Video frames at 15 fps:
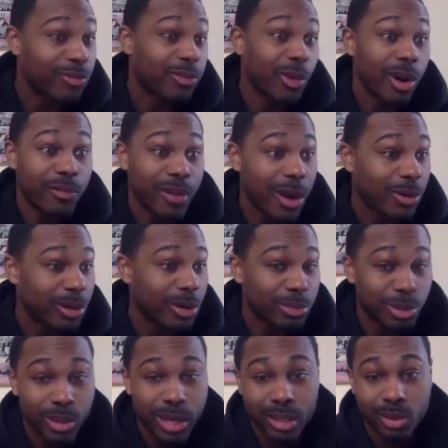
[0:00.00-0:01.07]
fourth, I would have
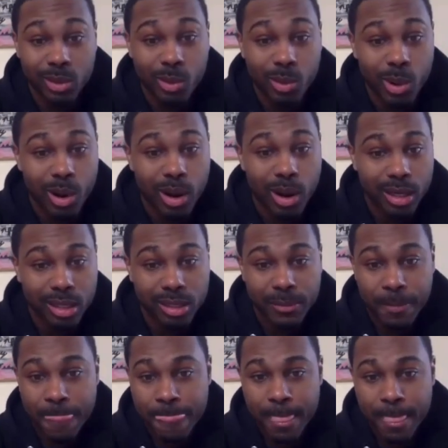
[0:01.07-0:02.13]
blew it out the water.
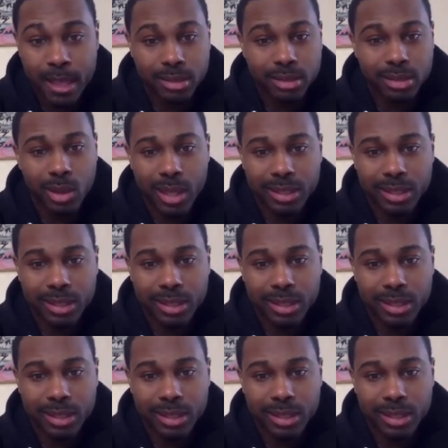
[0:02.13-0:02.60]
Yeah, so